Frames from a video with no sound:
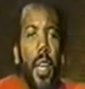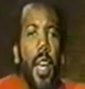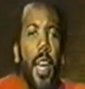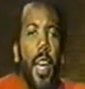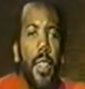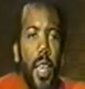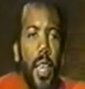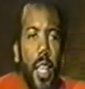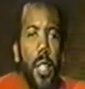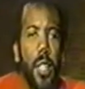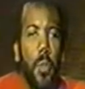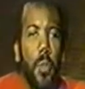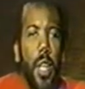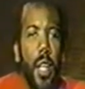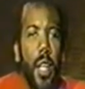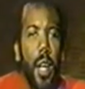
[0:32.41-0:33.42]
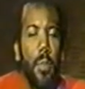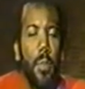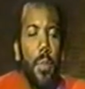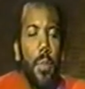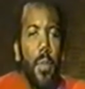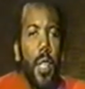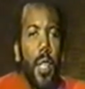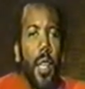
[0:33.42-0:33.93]
and then speed up.
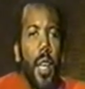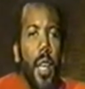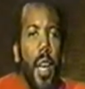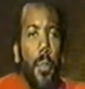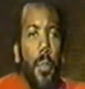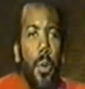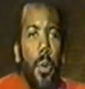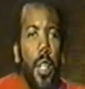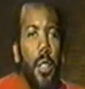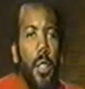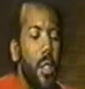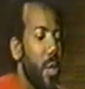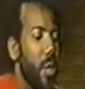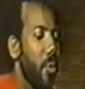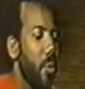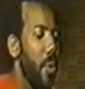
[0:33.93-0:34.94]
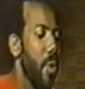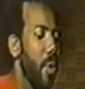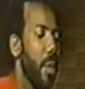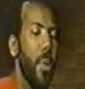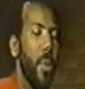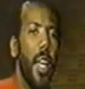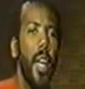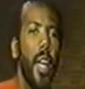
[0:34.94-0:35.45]
And pretty soon we want
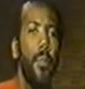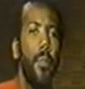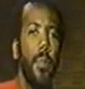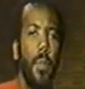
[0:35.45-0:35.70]
to play them.